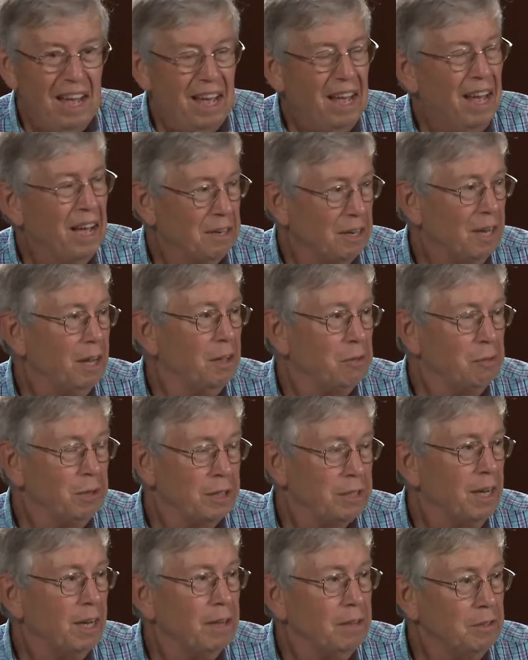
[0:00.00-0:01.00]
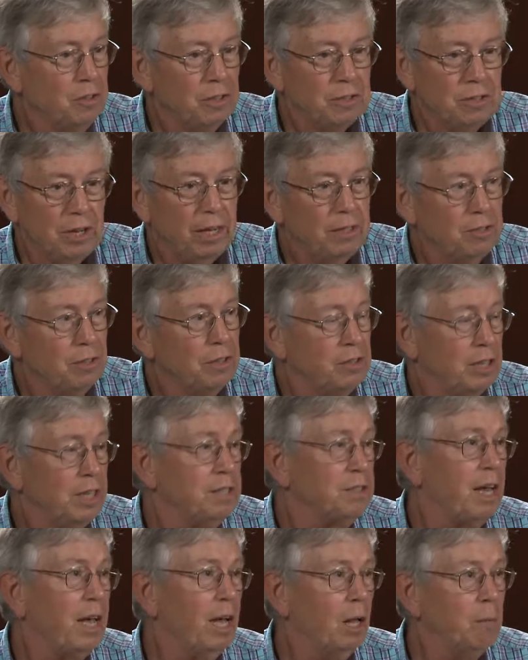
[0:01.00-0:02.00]
and other intelligence
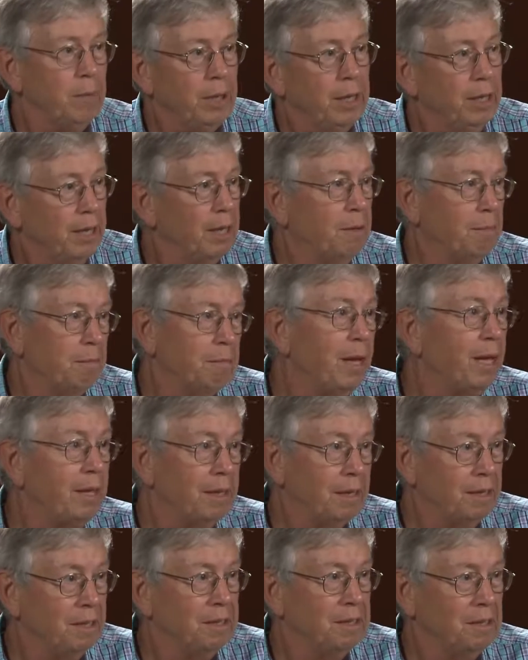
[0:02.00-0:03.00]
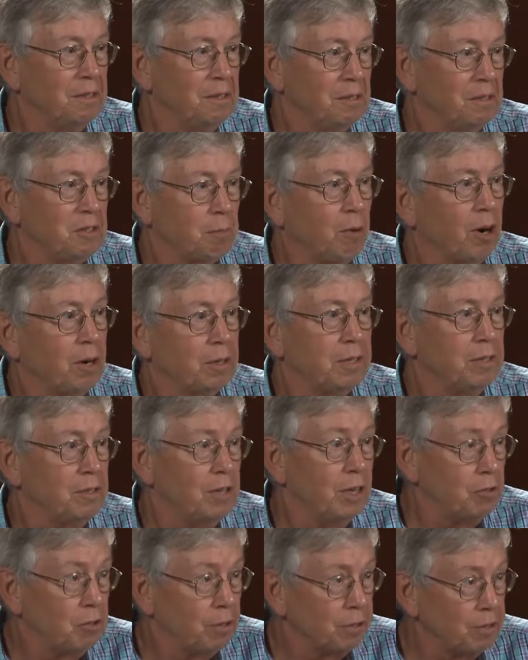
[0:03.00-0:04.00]
agencies helping him make smart
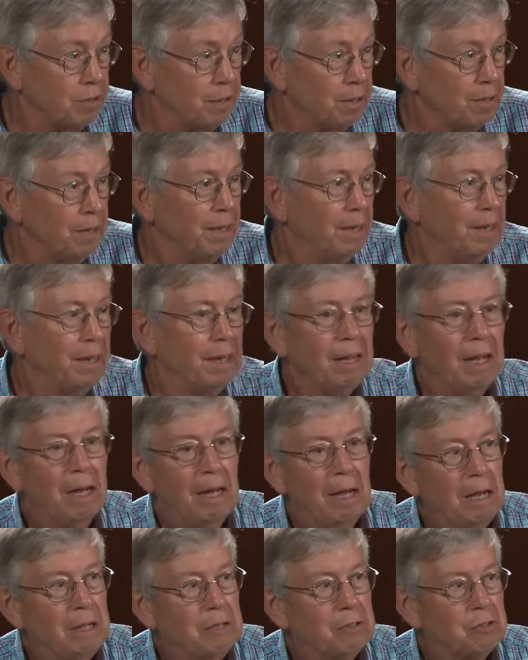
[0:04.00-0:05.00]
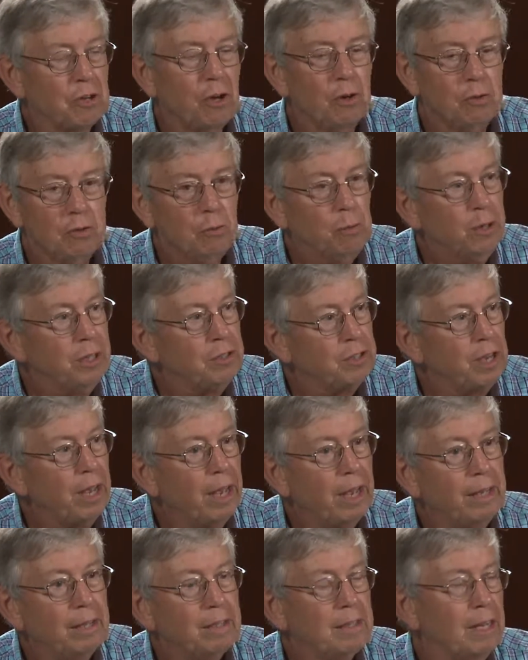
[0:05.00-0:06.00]
decisions. So do we
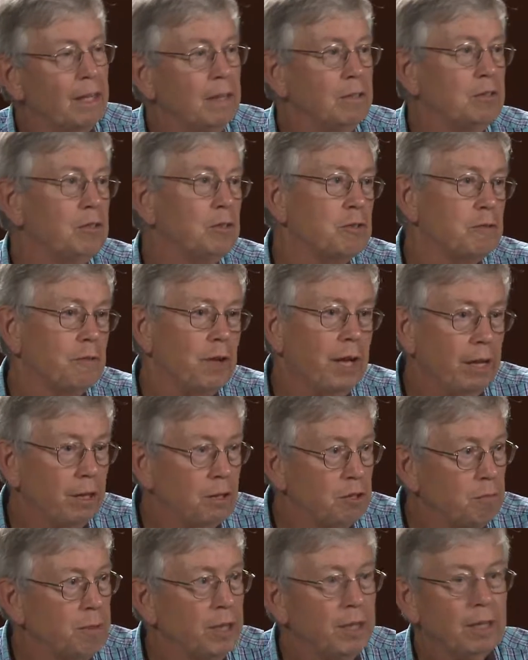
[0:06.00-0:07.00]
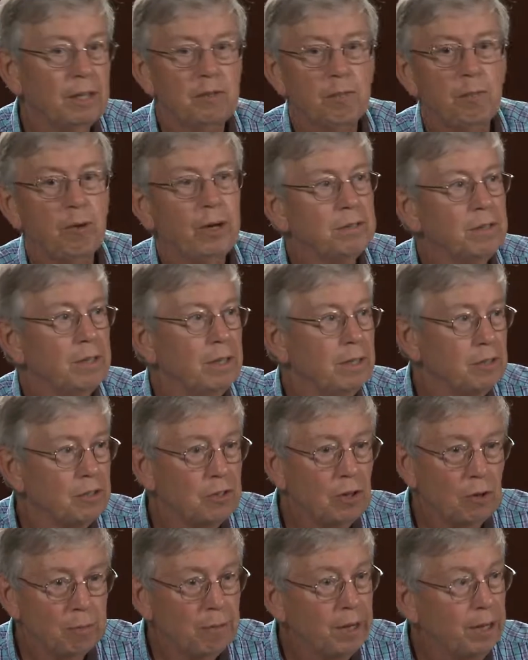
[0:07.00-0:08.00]
say intelligence fails because presidents
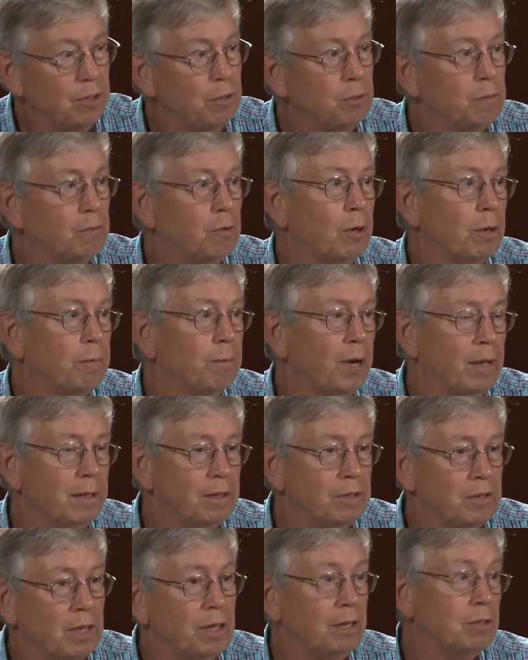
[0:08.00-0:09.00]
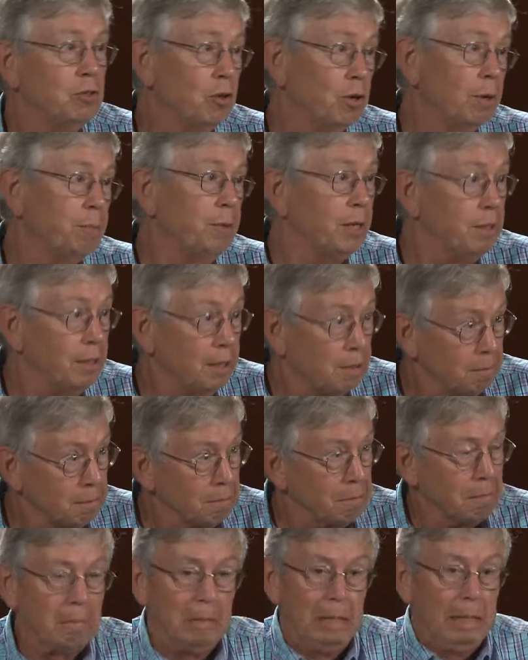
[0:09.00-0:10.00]
don't make good foreign policy, in your opinion?
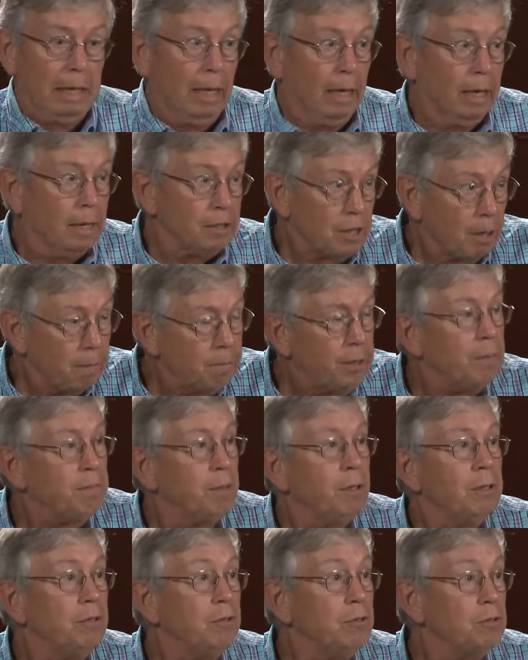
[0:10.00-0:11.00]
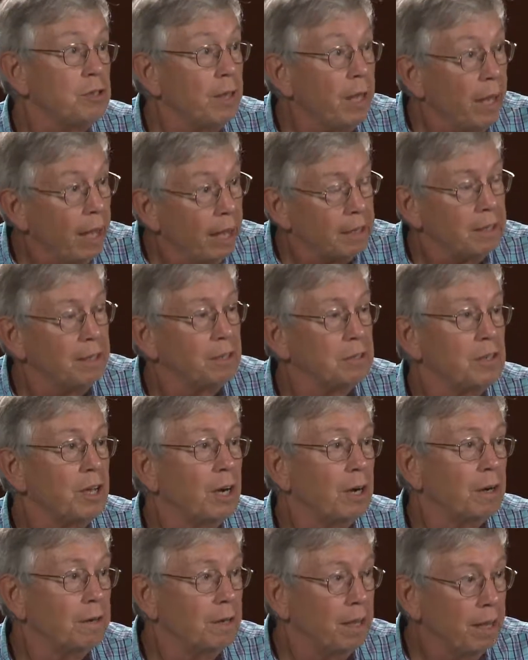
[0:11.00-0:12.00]
Some people use that as
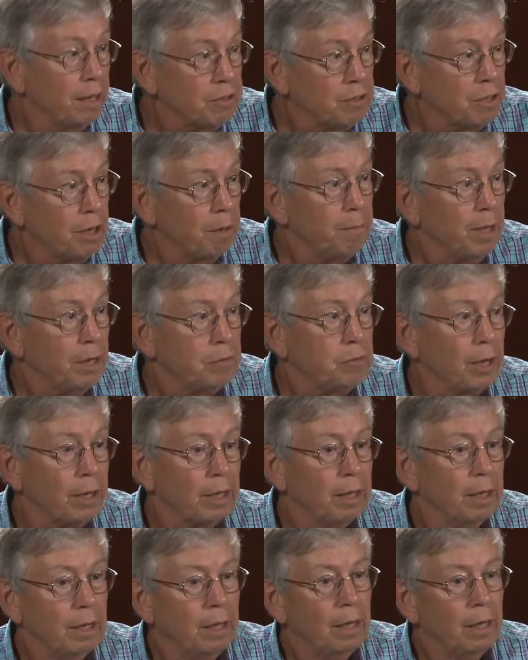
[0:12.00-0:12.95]
their metric.